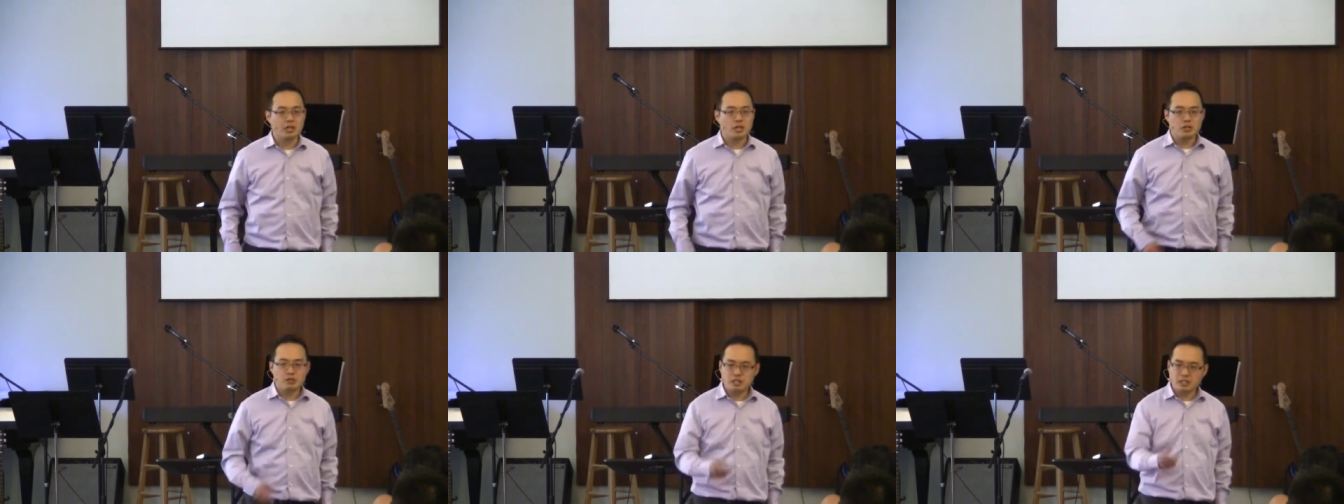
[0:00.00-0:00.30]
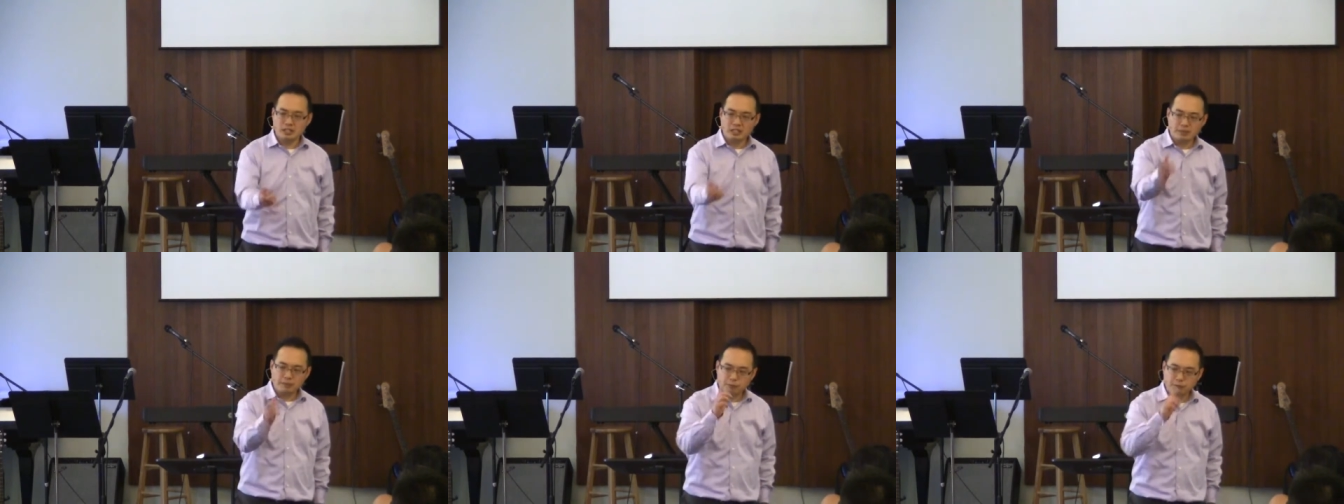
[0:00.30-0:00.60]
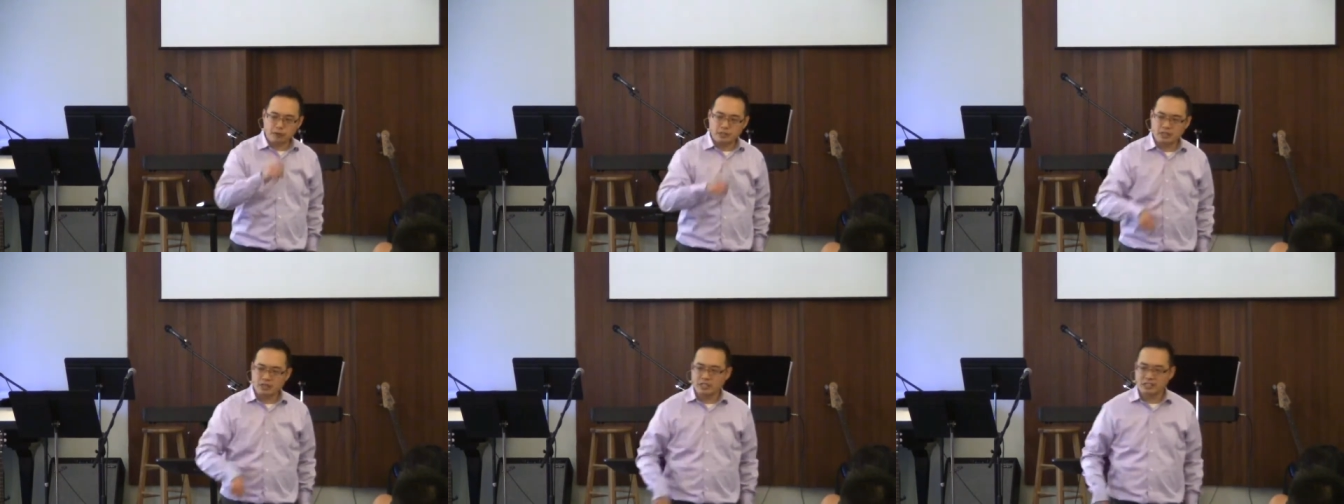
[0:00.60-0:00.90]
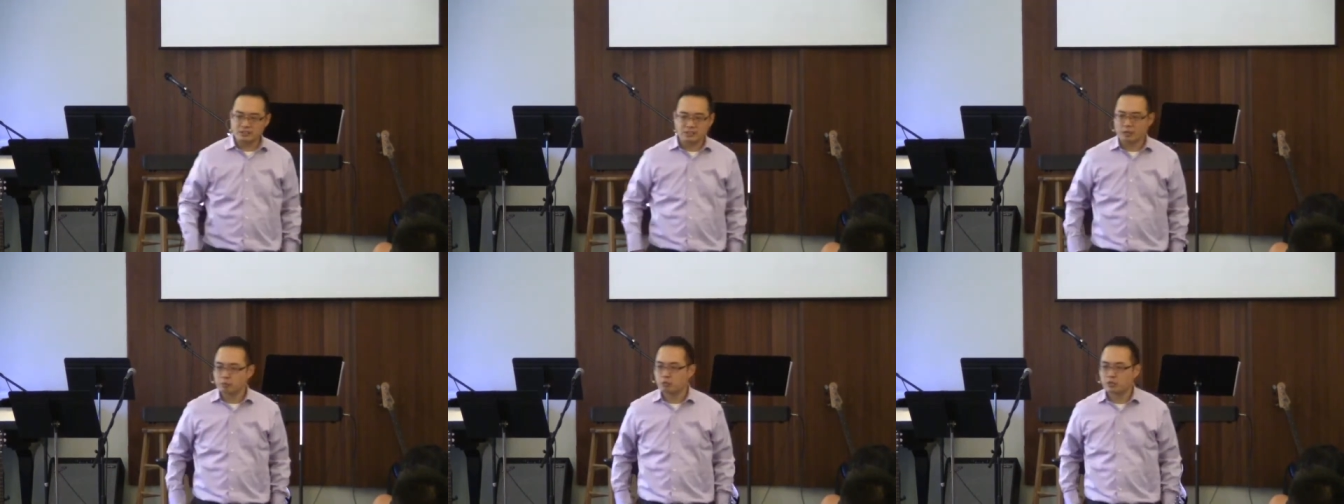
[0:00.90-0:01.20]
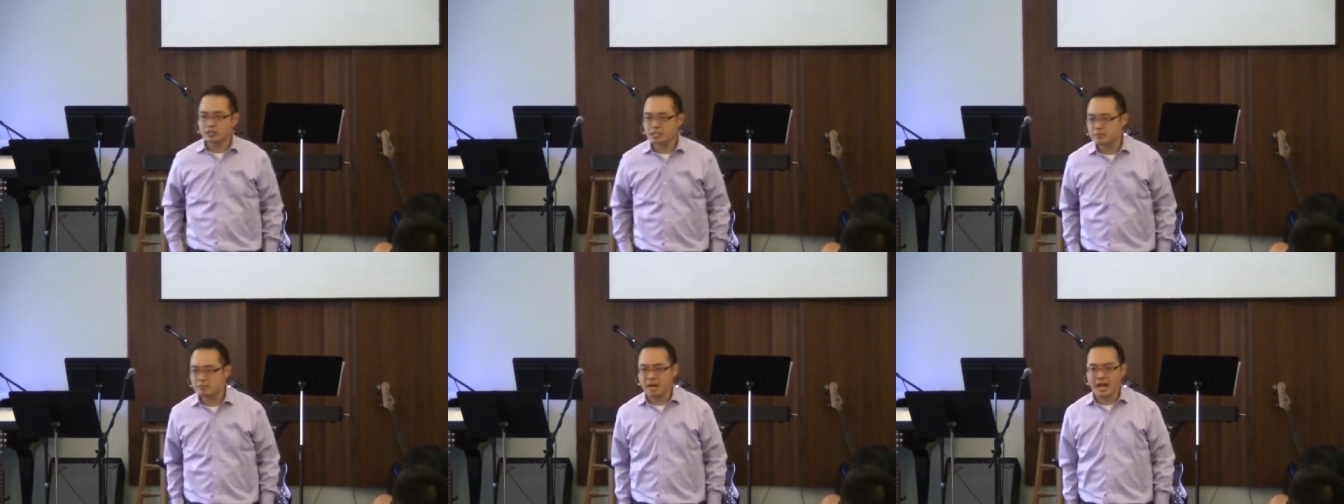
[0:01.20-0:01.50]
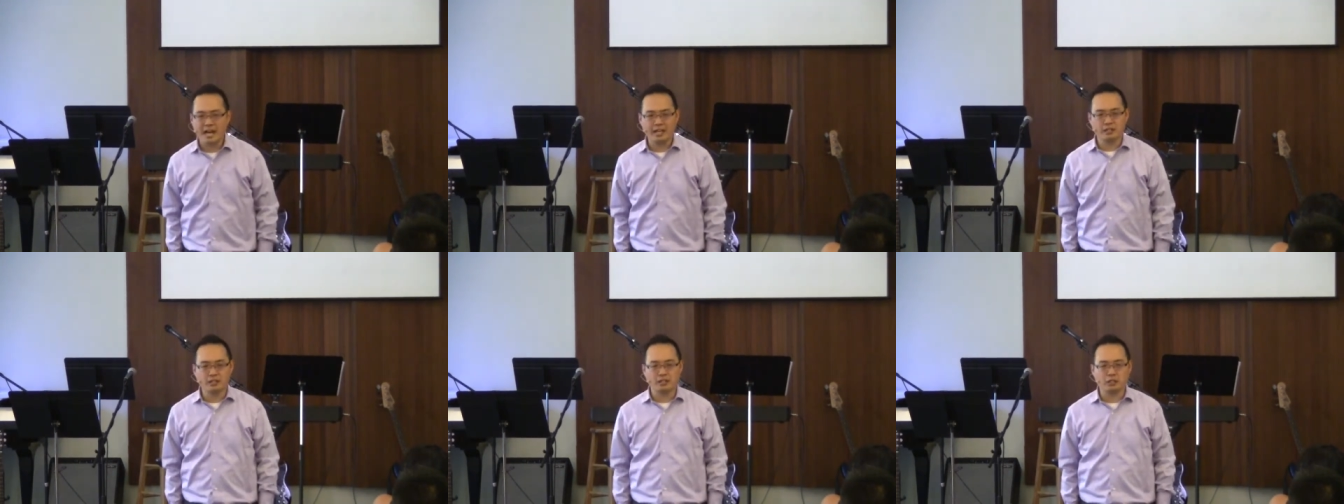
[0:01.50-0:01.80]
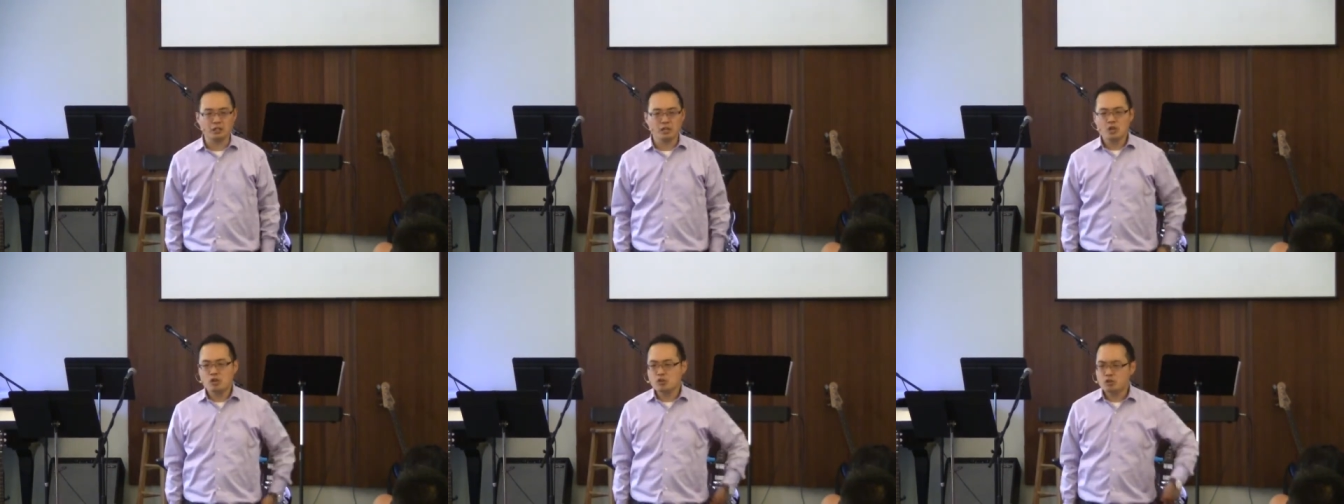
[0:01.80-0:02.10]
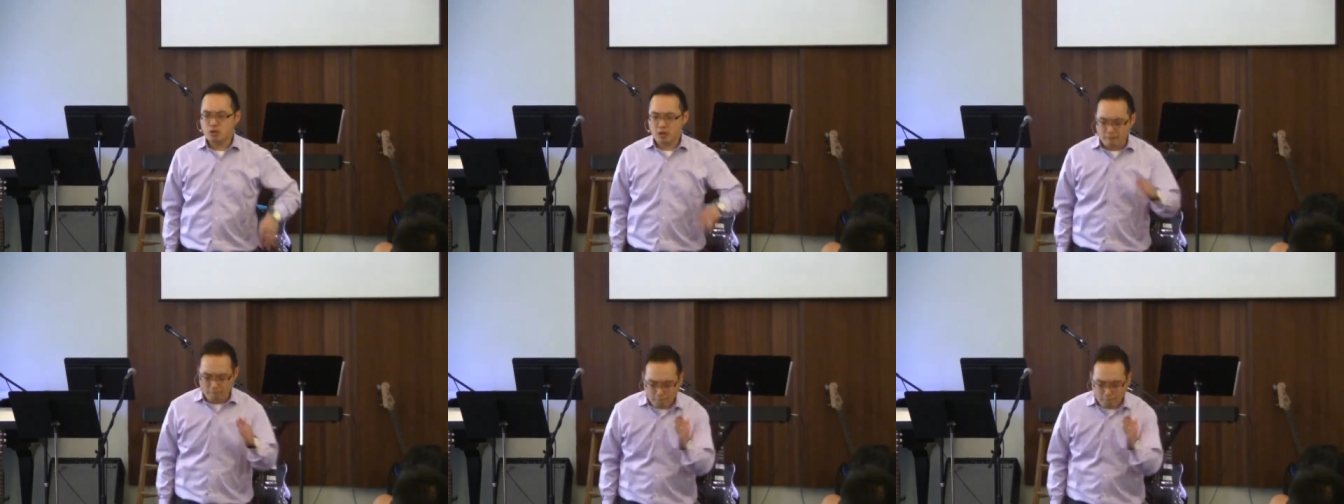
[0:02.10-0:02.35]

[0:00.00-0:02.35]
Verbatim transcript: You can live for the things that really matter. You can